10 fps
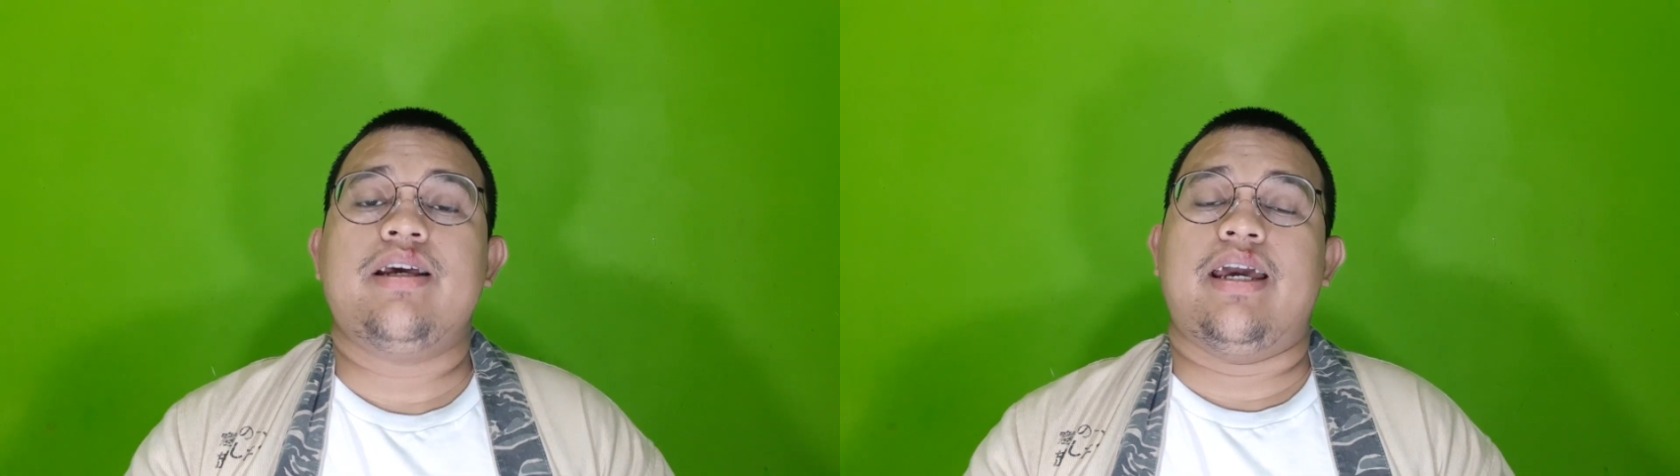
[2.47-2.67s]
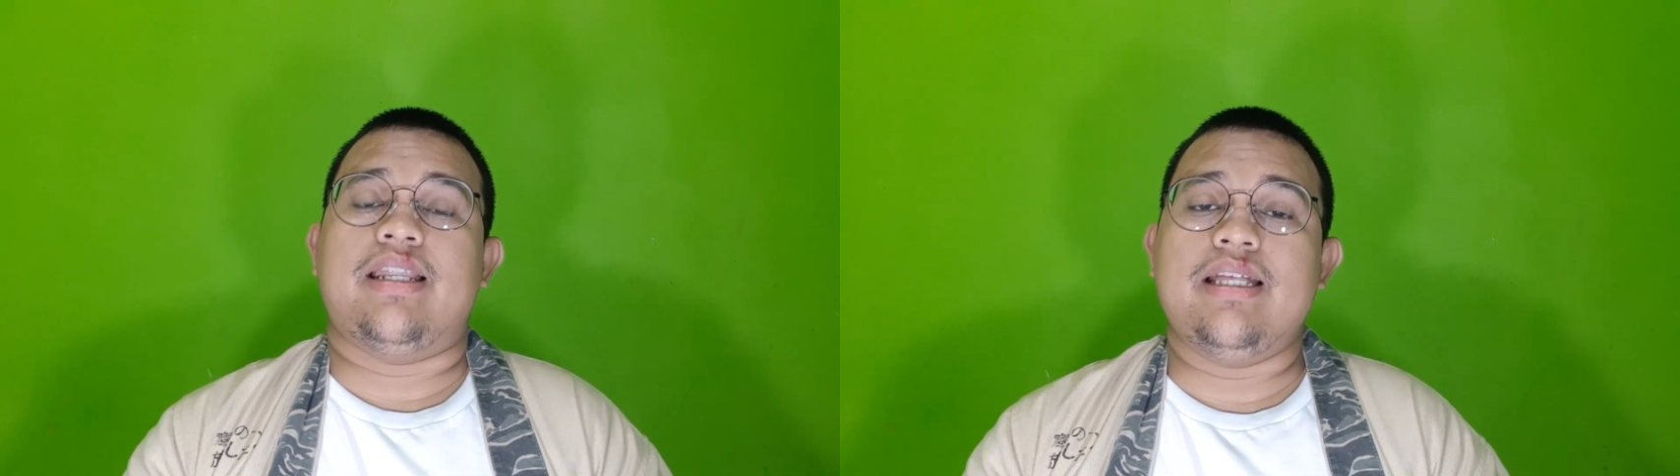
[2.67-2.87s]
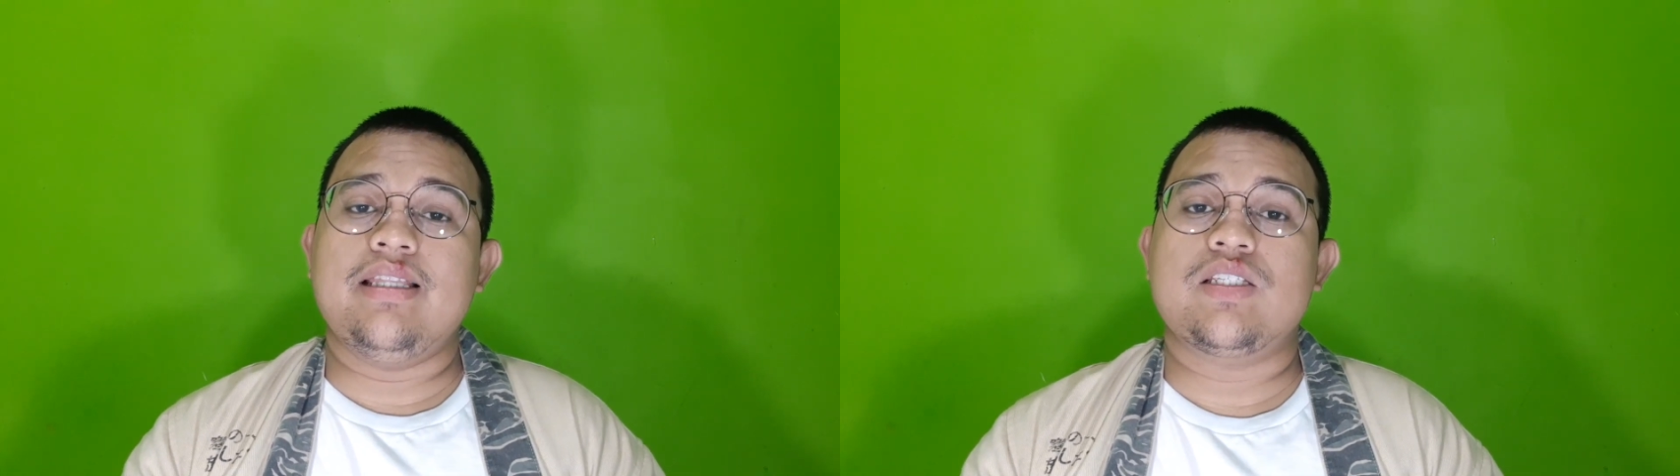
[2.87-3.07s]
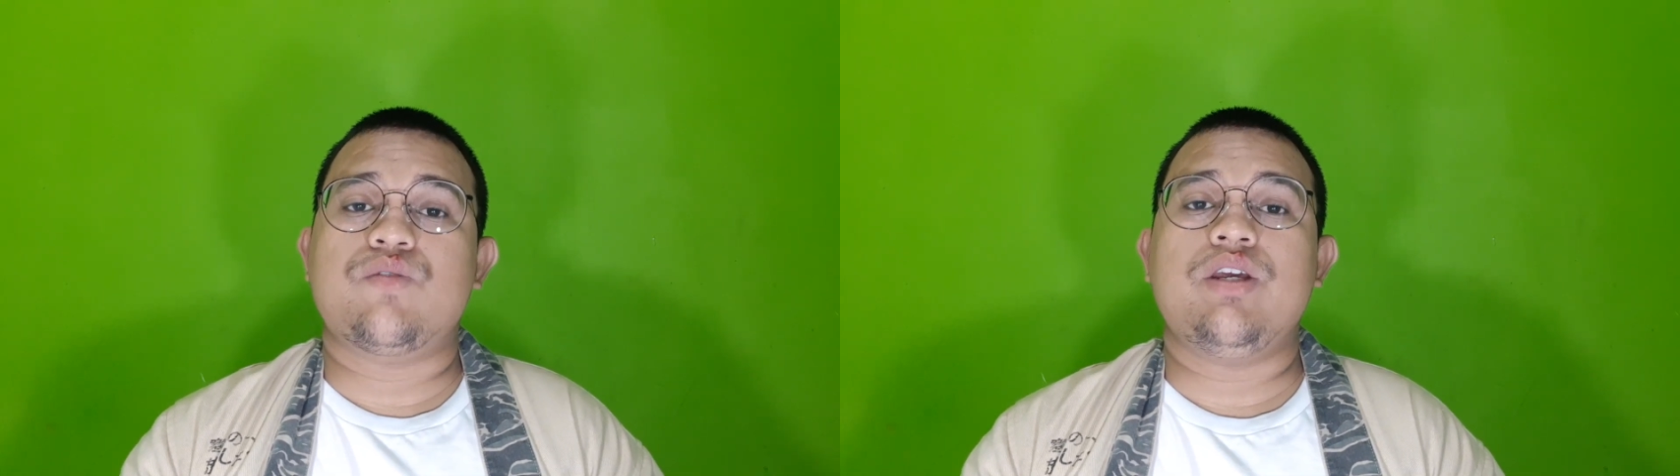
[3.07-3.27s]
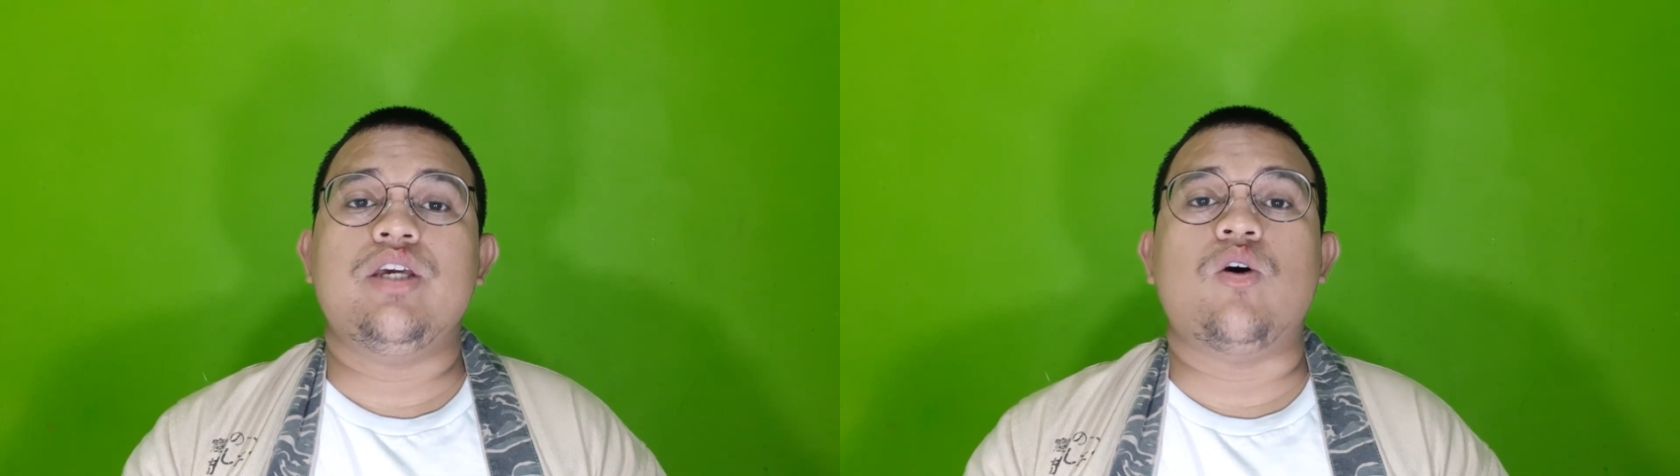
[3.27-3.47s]
and in this
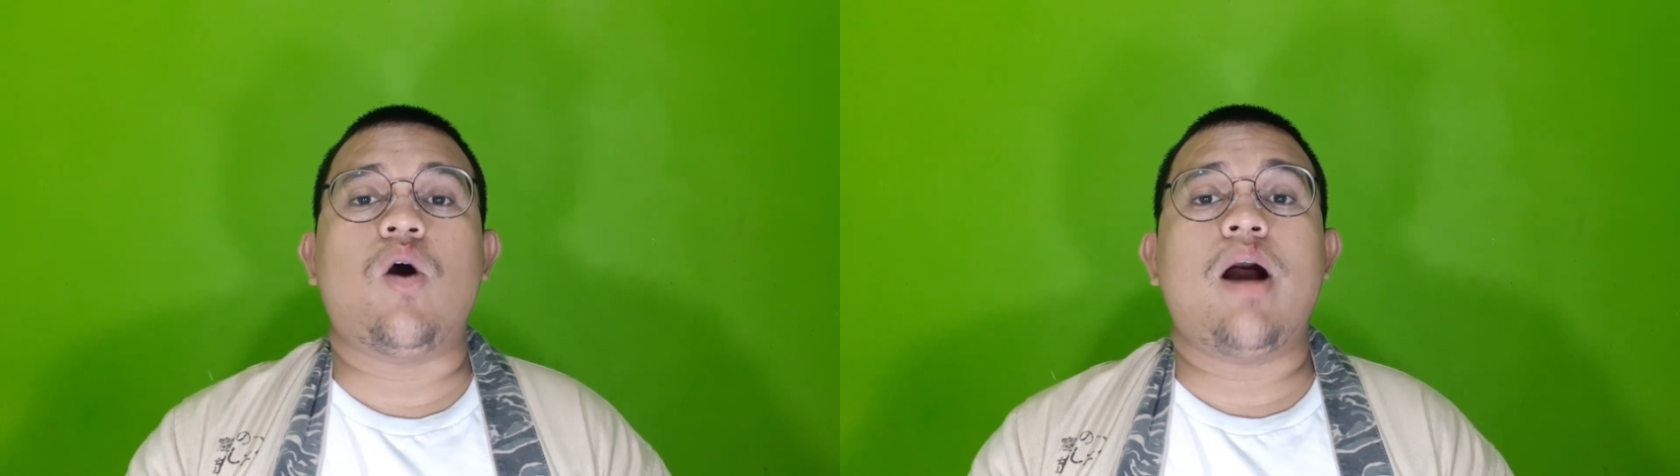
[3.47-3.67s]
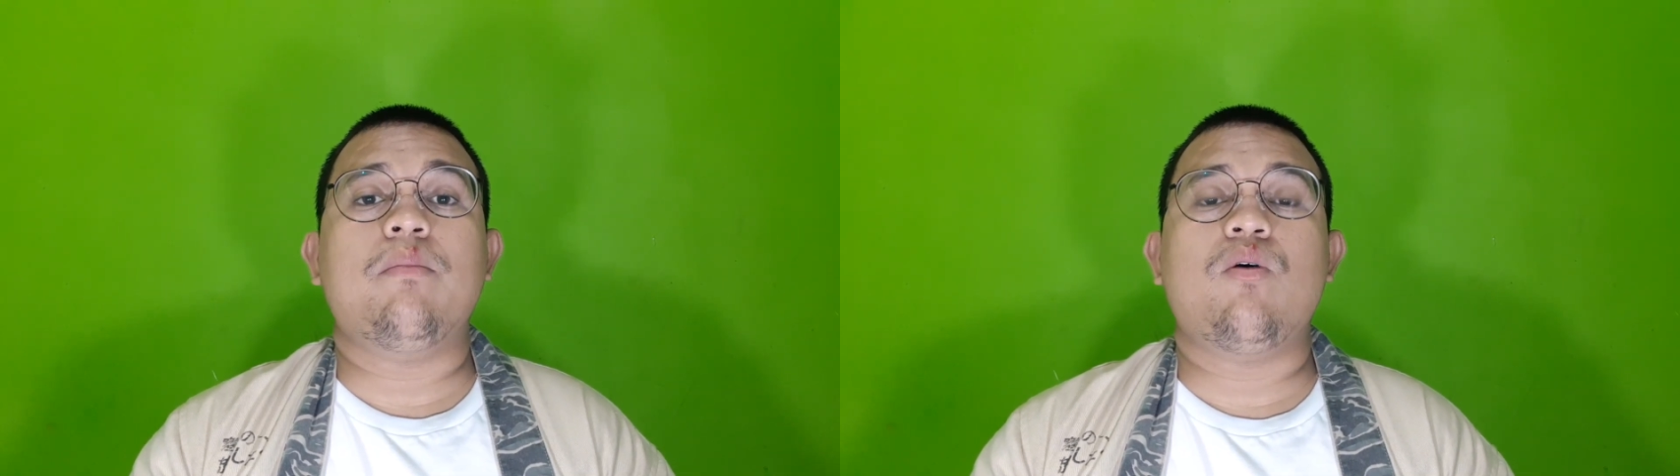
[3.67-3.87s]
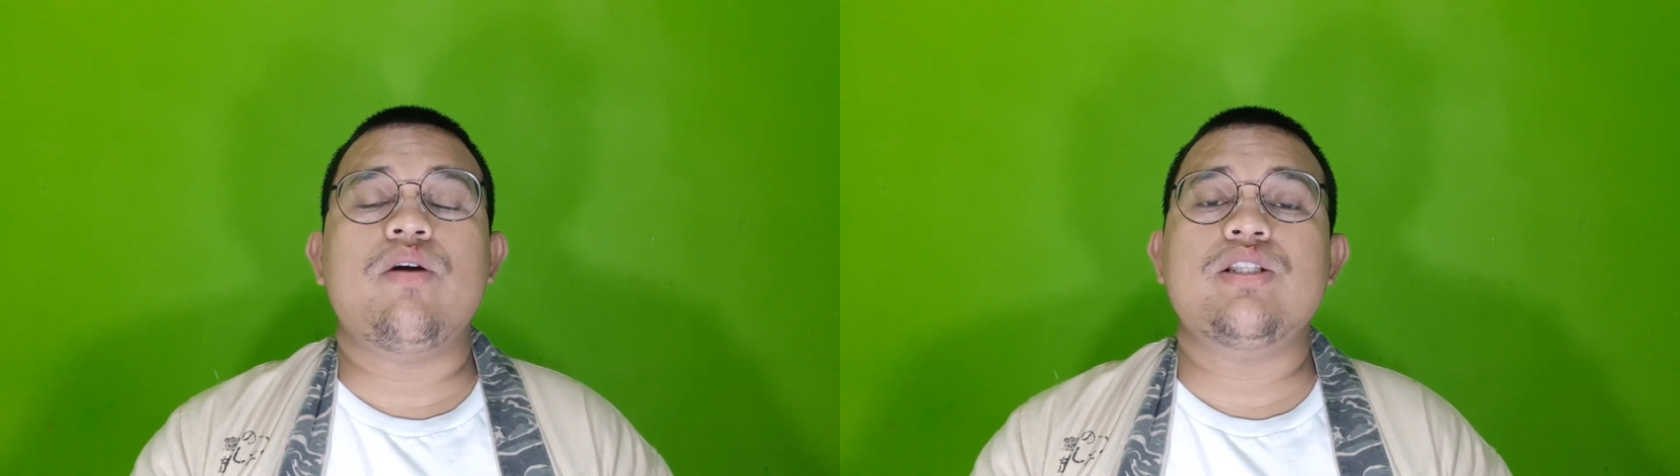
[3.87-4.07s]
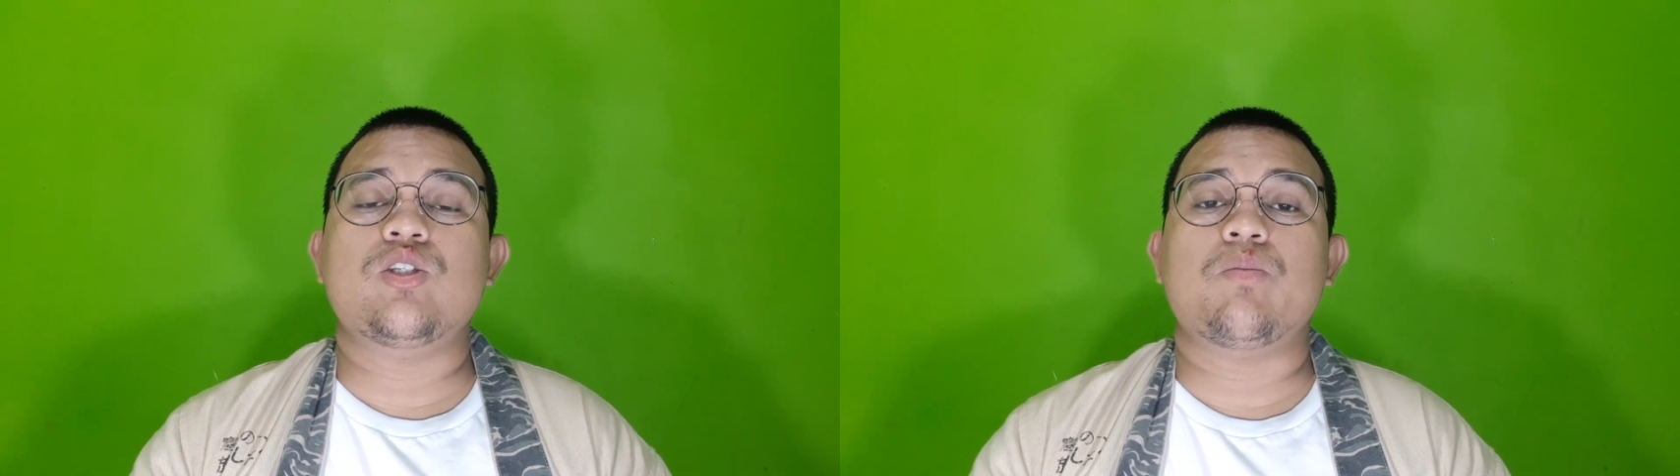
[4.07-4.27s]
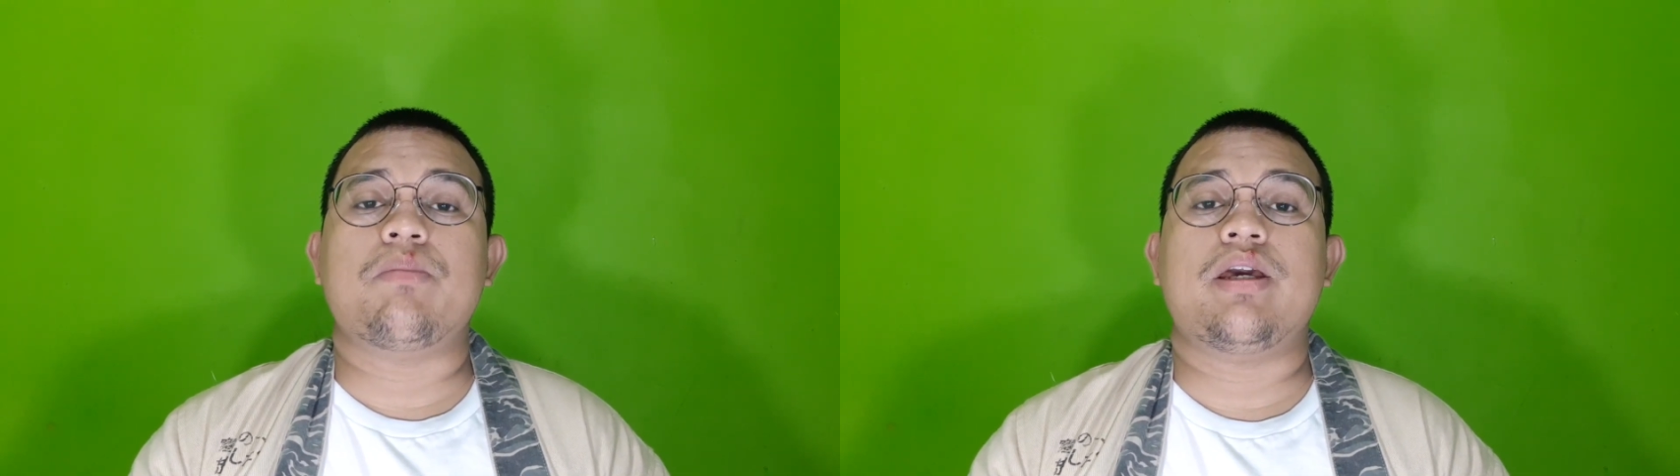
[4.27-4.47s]
video, I'm going to
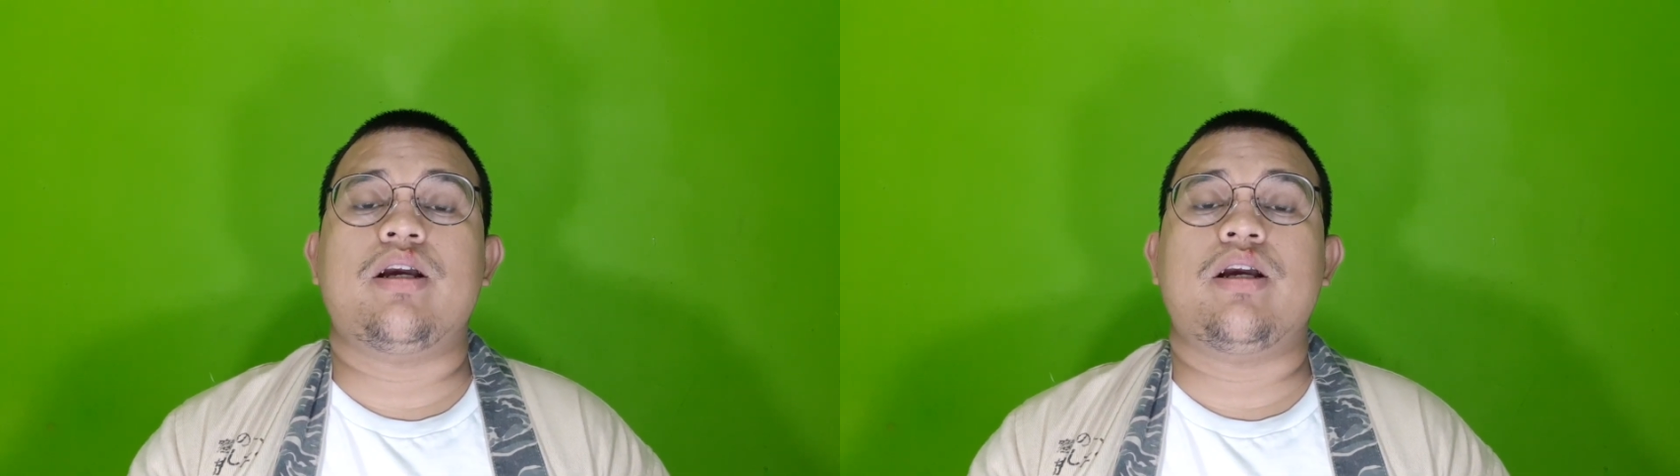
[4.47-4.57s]
make